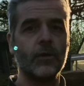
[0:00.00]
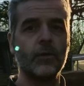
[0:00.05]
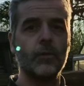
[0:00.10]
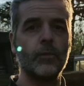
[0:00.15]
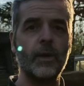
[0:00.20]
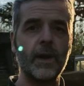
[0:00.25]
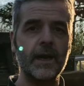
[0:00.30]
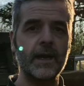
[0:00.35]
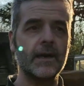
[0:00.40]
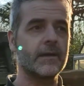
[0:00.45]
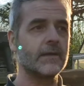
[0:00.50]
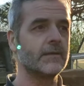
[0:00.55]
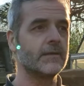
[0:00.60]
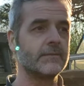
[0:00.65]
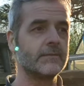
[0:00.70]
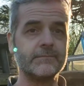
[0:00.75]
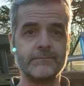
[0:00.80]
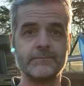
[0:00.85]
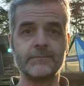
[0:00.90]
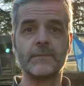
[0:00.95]
wear
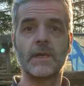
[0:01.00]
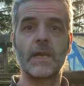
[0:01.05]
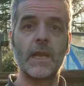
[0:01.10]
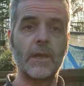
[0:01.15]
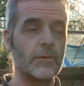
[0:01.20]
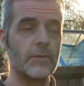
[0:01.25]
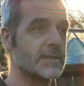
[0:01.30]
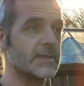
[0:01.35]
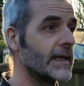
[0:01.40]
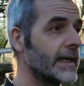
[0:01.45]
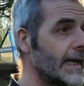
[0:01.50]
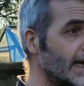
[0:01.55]
clothes. I'm